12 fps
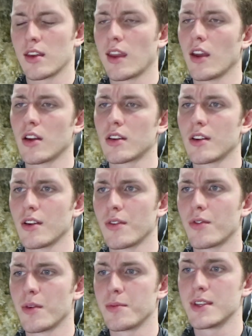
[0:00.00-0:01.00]
Character
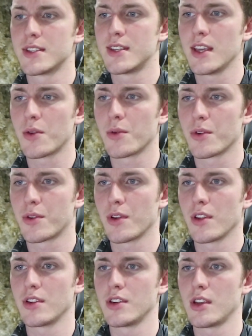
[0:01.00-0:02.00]
from the sequel
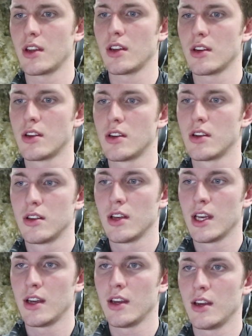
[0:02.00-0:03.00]
trilogy,
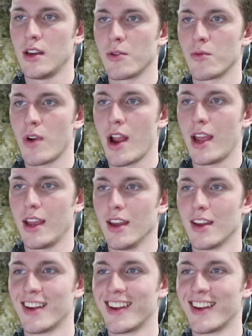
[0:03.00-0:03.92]
uh, Rey.